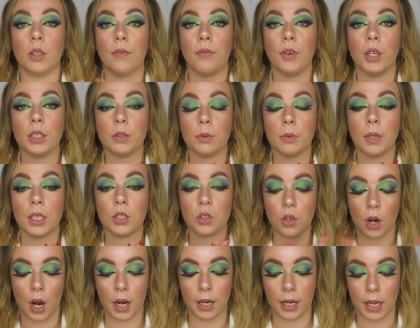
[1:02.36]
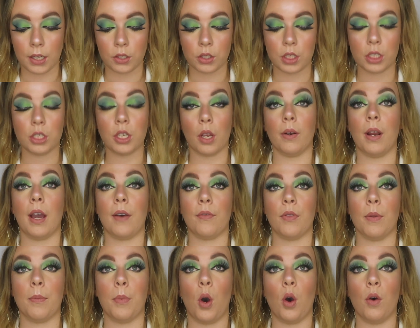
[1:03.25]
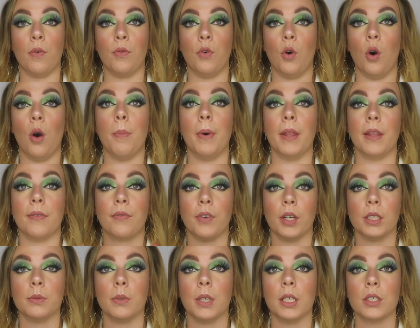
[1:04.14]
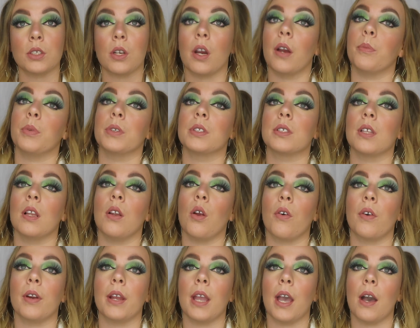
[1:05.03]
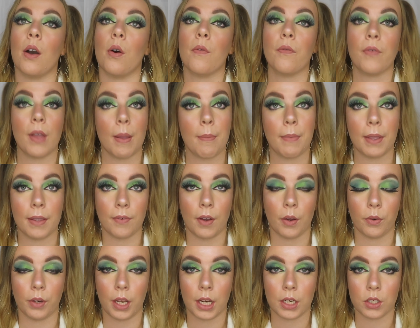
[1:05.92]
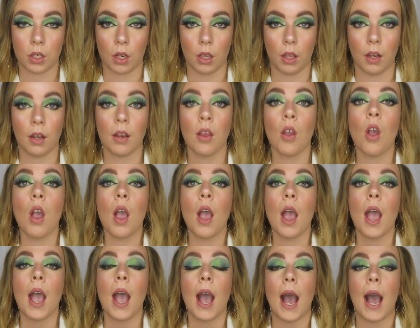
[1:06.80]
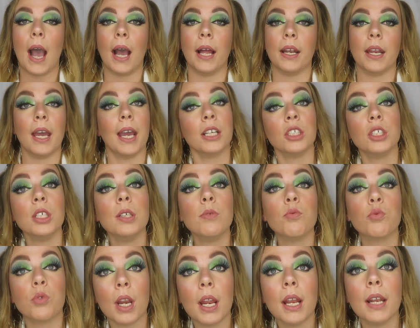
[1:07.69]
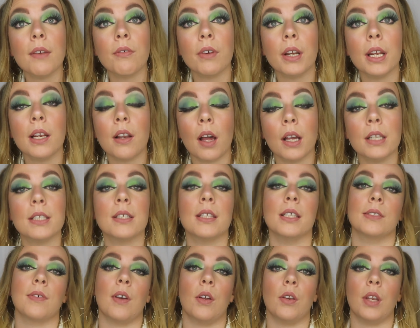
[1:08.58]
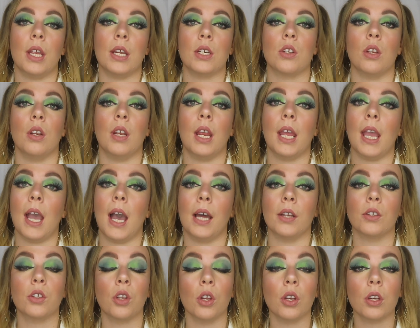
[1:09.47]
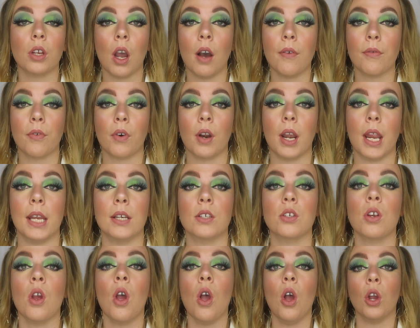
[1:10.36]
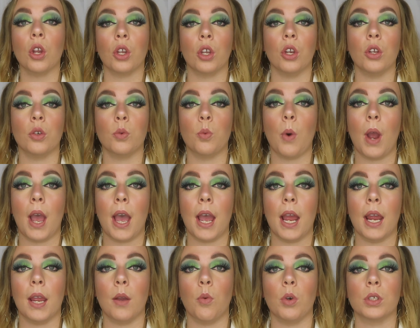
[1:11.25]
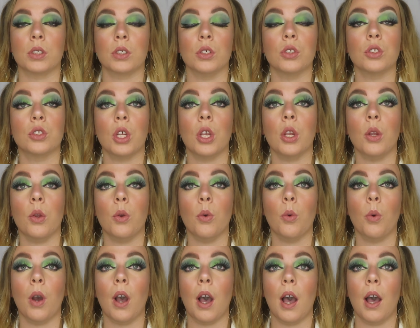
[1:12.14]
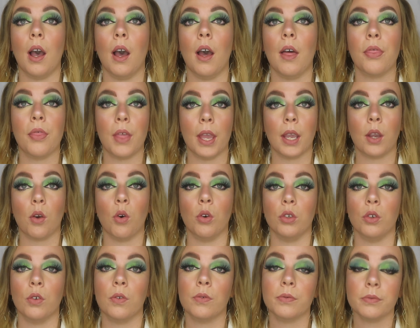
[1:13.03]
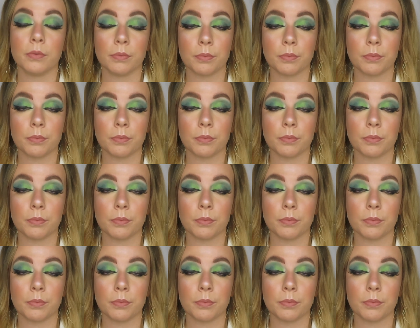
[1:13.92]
the first one I tried, I actually don't have the bottle for, but the first one I tried was the L'Oreal Fit Me foundation. And I actually really liked this foundation. It had good coverage, good wear, it wasn't too thick on your